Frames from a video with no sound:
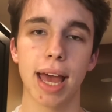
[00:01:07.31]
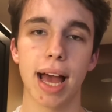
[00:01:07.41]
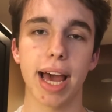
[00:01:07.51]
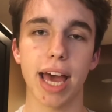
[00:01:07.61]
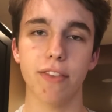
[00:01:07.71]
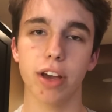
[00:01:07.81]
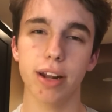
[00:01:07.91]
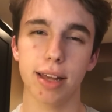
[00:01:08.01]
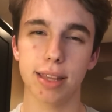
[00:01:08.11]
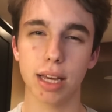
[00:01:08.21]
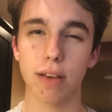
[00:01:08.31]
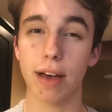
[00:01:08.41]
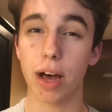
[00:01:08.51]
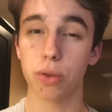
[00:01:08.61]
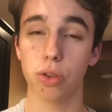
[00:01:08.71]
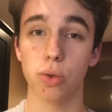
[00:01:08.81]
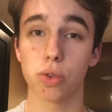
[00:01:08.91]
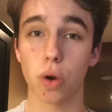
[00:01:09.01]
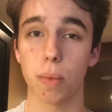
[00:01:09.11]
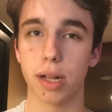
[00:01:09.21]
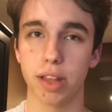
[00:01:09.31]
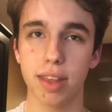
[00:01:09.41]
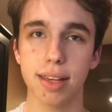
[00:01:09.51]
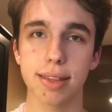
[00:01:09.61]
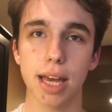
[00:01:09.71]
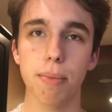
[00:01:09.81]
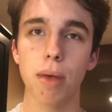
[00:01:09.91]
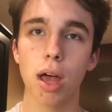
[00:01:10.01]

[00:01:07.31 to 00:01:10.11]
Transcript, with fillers: I have a good idea of how to score well on the exam.